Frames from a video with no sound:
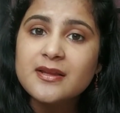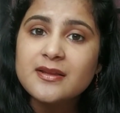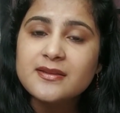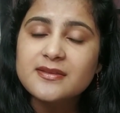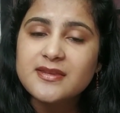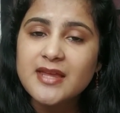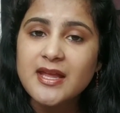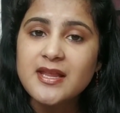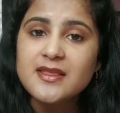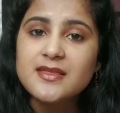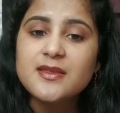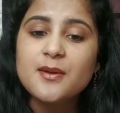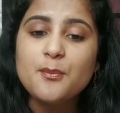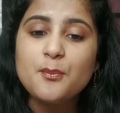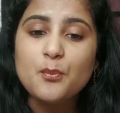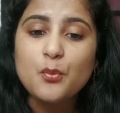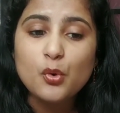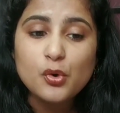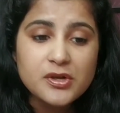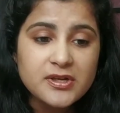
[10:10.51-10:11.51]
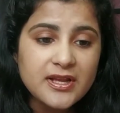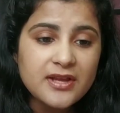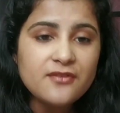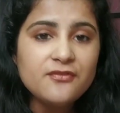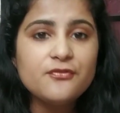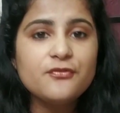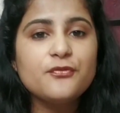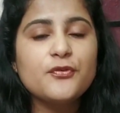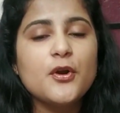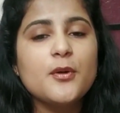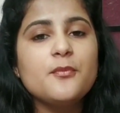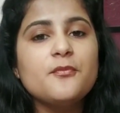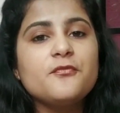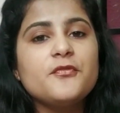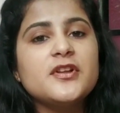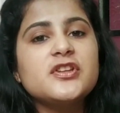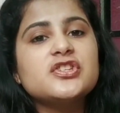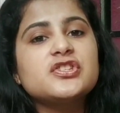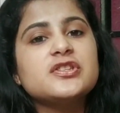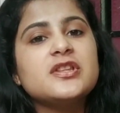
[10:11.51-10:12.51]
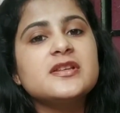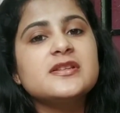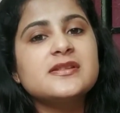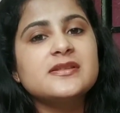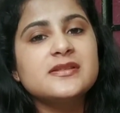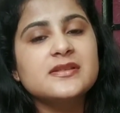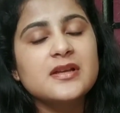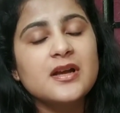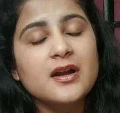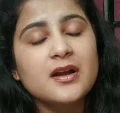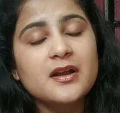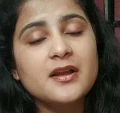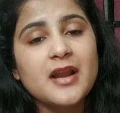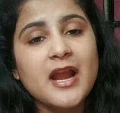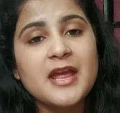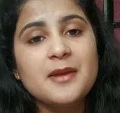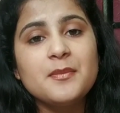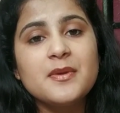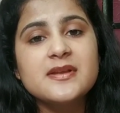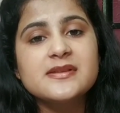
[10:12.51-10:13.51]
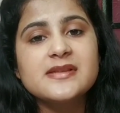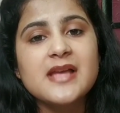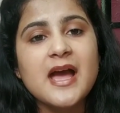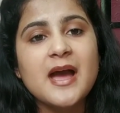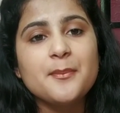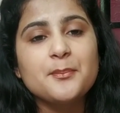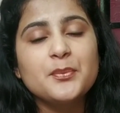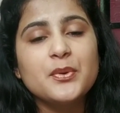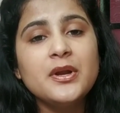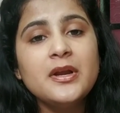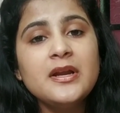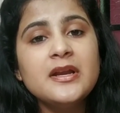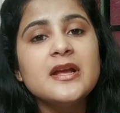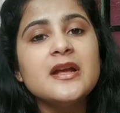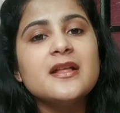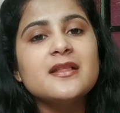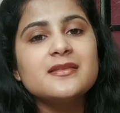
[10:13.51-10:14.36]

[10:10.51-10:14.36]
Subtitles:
then the motive from which this crime has happened,